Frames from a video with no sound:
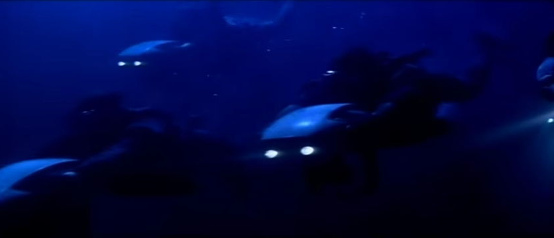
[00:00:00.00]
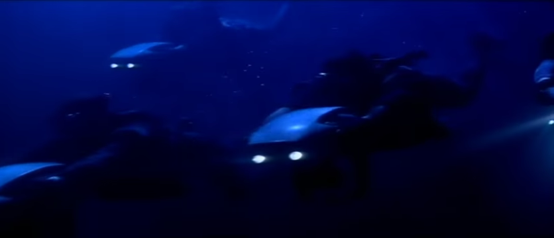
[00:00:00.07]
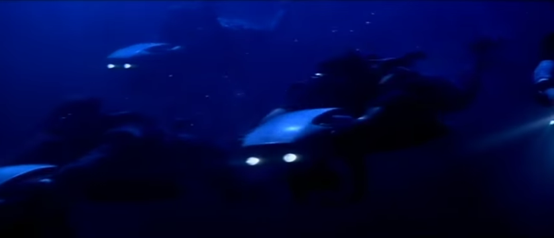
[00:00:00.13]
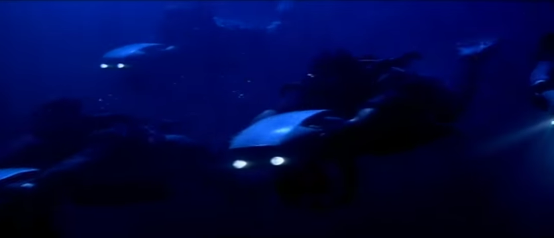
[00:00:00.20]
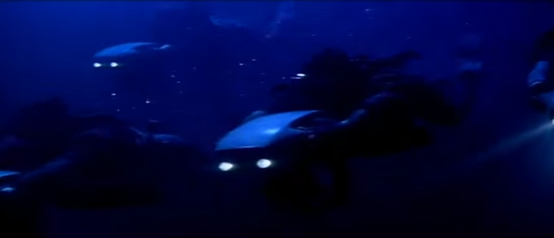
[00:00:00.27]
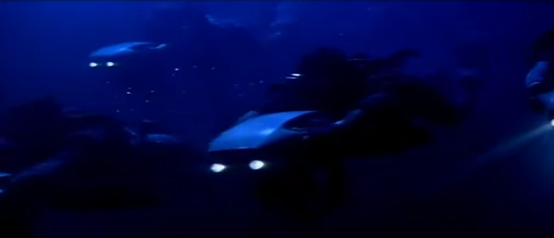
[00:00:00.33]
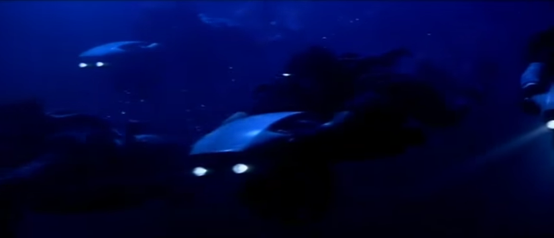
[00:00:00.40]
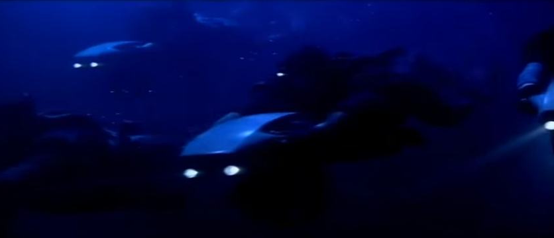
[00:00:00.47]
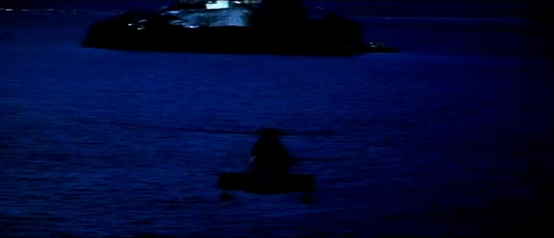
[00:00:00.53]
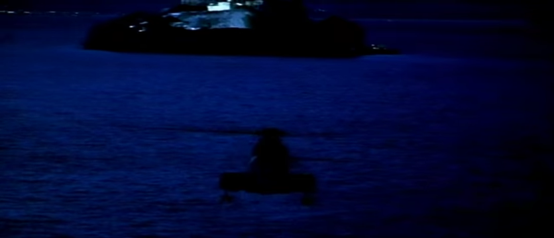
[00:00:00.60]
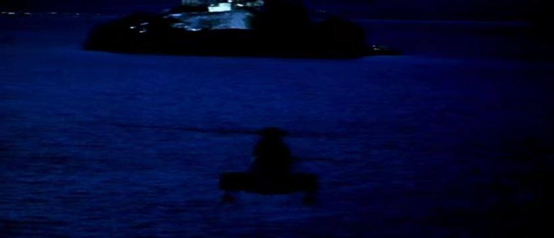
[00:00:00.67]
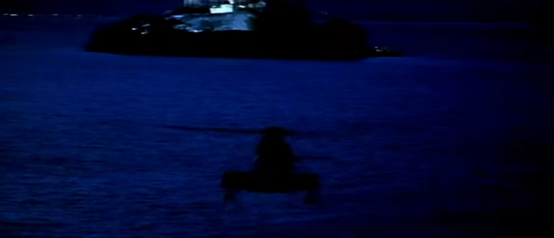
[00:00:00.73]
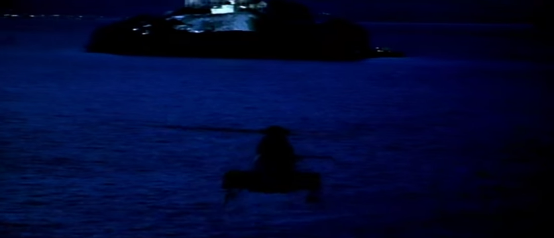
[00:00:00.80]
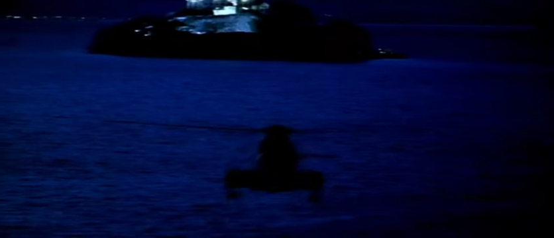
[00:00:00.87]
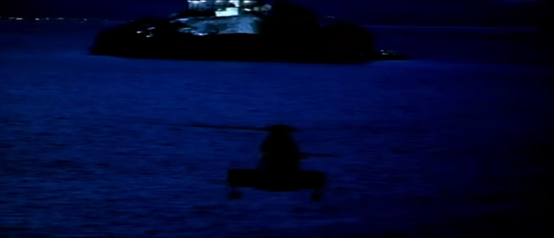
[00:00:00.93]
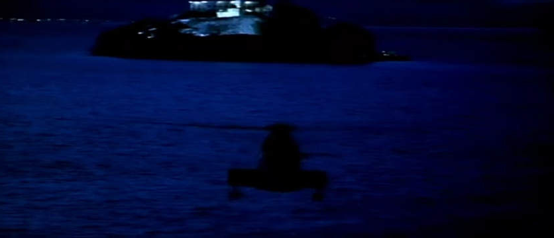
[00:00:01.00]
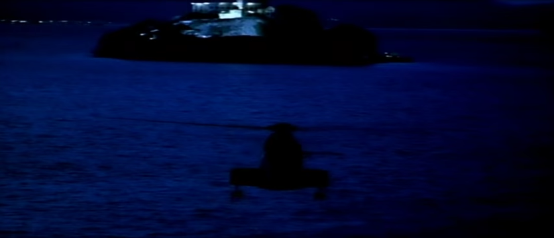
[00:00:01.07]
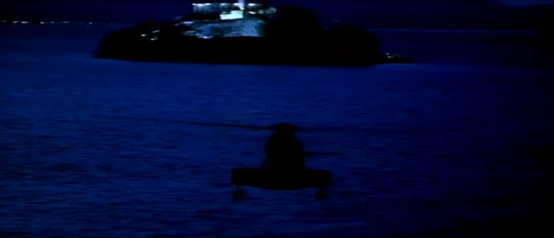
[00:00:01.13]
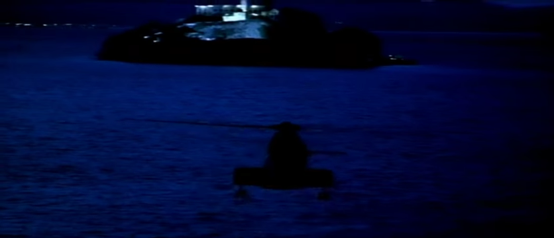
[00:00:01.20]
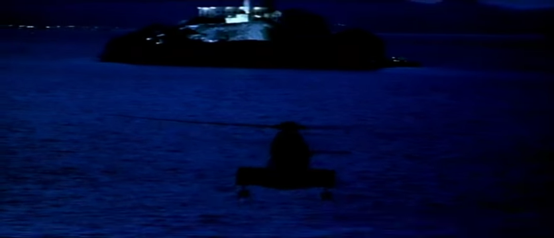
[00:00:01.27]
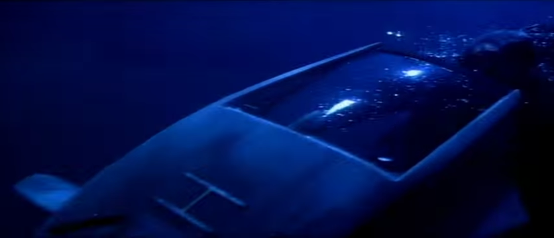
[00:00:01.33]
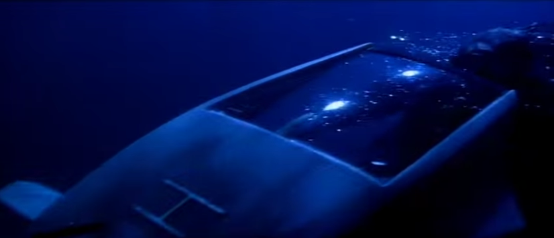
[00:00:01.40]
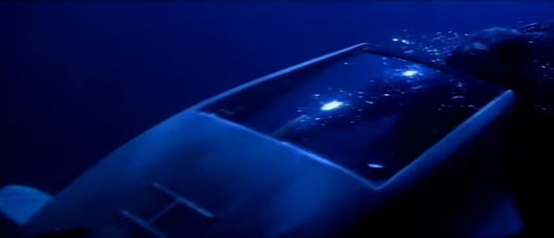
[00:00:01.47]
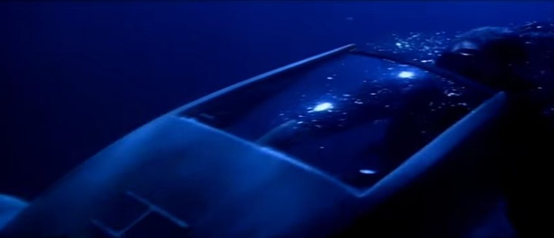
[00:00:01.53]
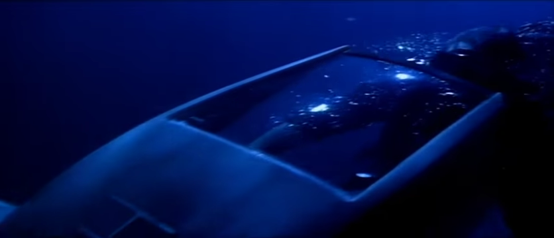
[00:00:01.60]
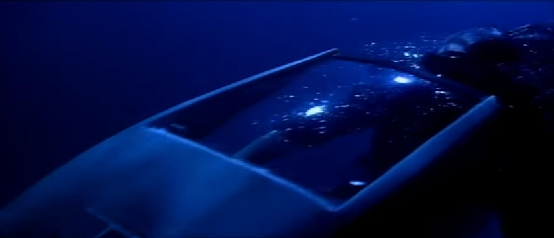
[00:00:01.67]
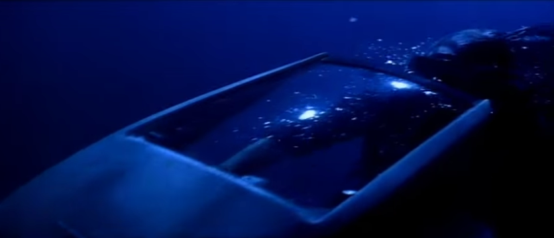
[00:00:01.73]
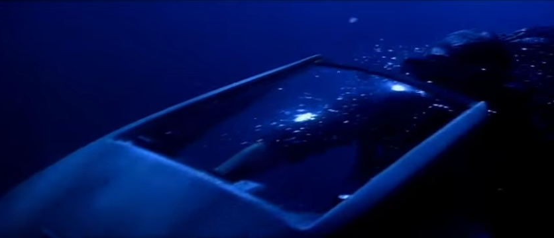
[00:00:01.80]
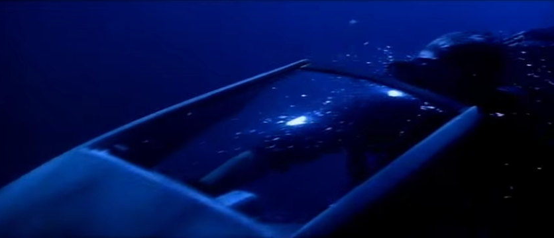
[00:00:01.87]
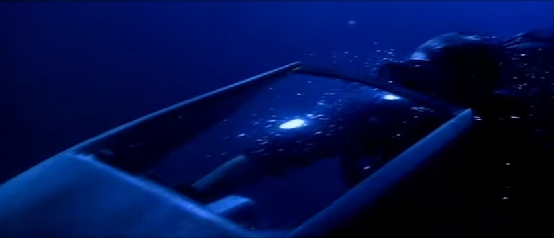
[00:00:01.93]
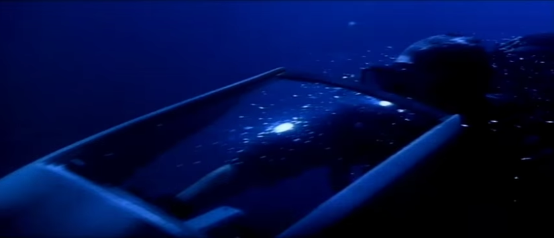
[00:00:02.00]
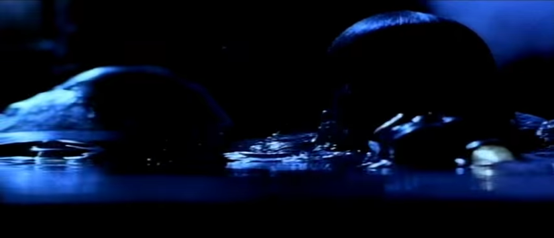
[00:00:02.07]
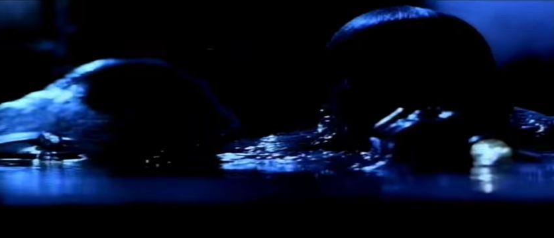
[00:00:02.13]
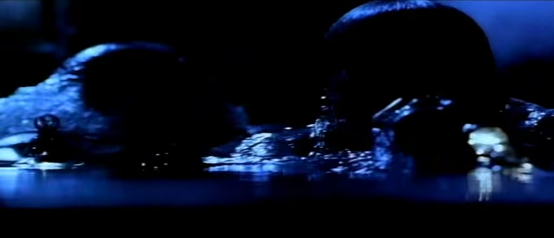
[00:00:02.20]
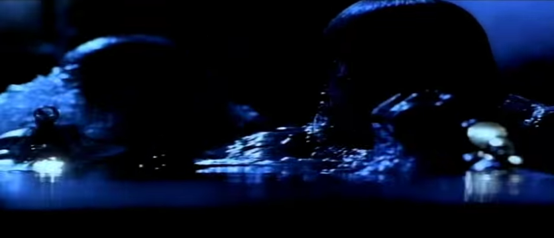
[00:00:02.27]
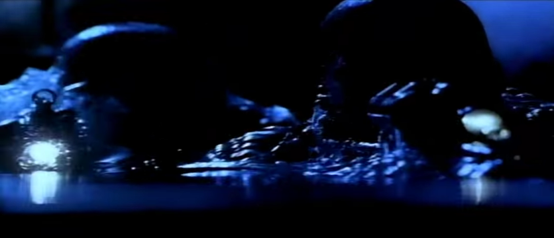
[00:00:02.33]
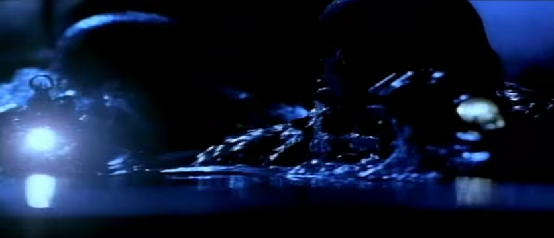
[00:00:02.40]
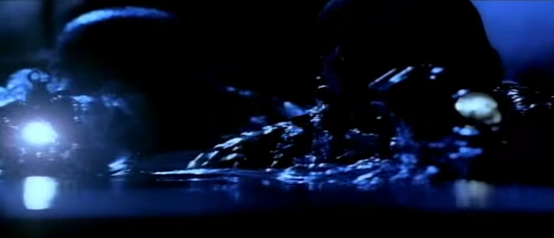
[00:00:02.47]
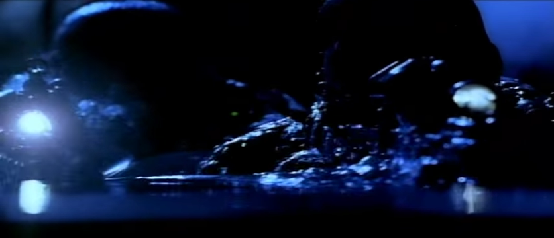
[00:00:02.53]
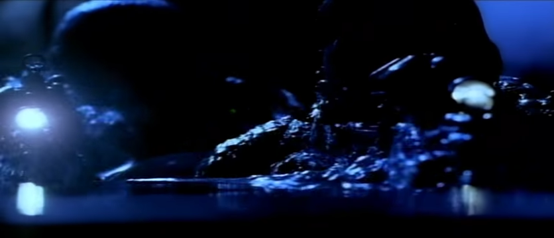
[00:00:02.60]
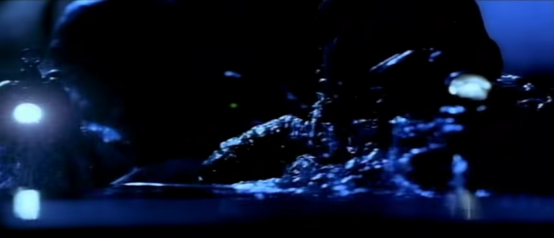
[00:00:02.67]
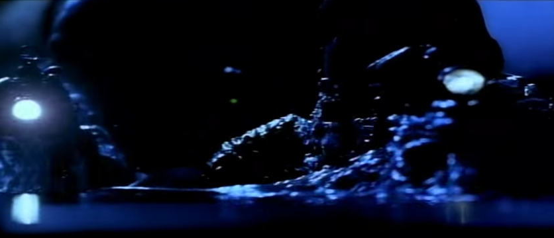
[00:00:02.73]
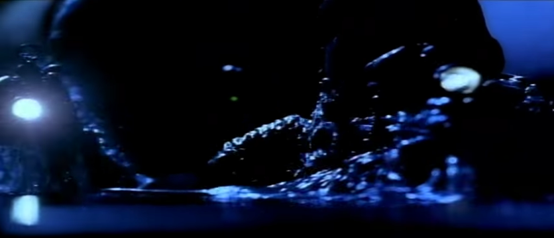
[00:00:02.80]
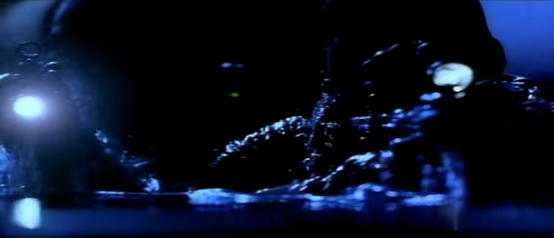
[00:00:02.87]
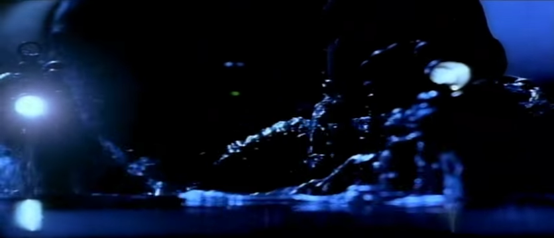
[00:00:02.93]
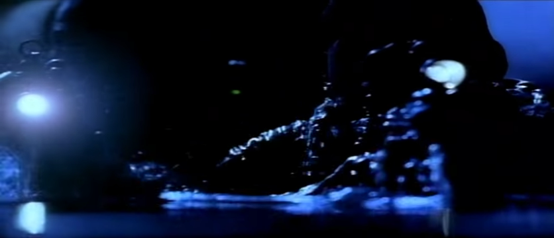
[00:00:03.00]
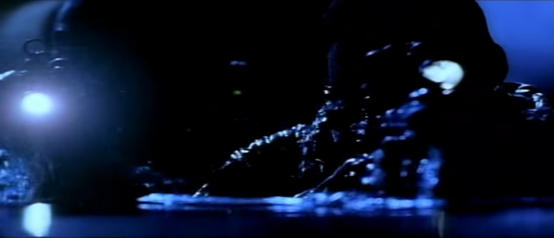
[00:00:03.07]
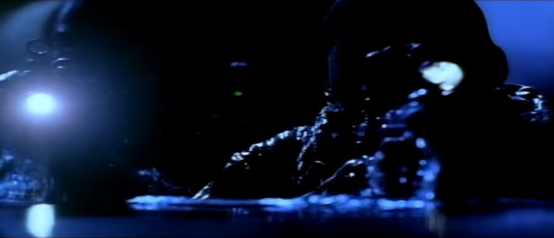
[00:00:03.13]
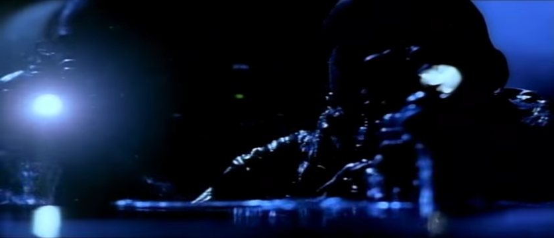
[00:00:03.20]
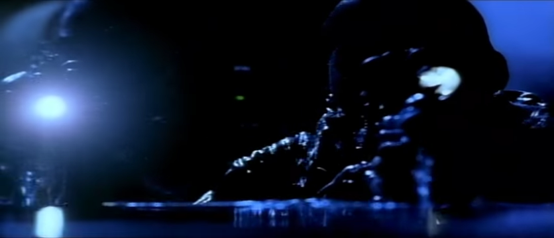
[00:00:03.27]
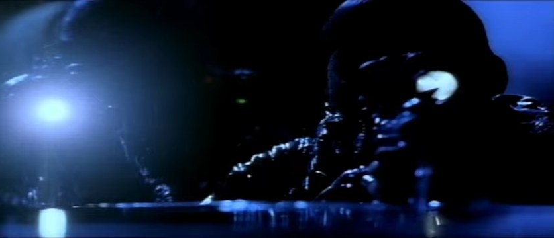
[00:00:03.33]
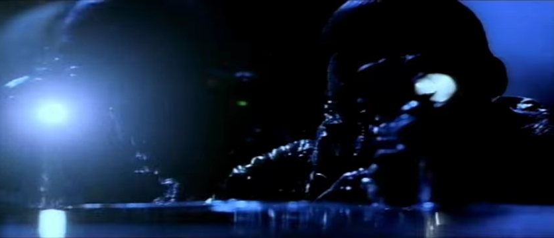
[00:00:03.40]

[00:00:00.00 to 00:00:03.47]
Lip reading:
Nobody's mouth can be seen.